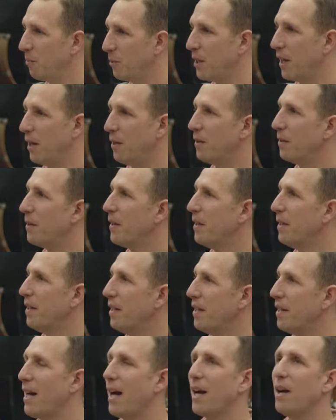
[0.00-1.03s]
So
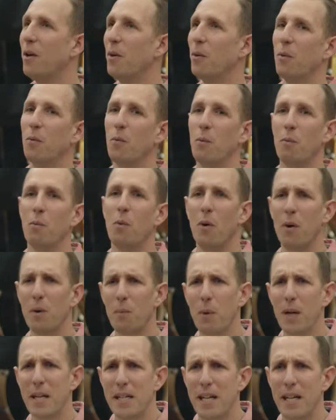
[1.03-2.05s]
that whole,
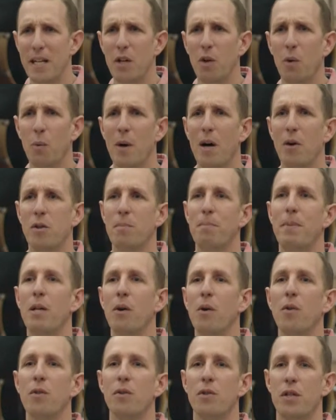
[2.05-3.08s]
what is it in your world
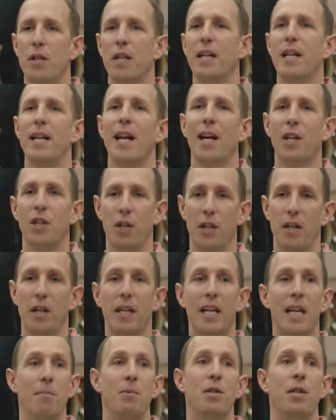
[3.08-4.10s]
beyond the connection
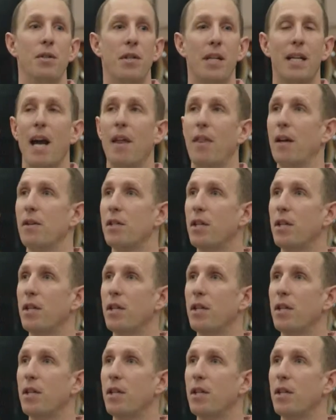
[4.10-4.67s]
that keeps you together?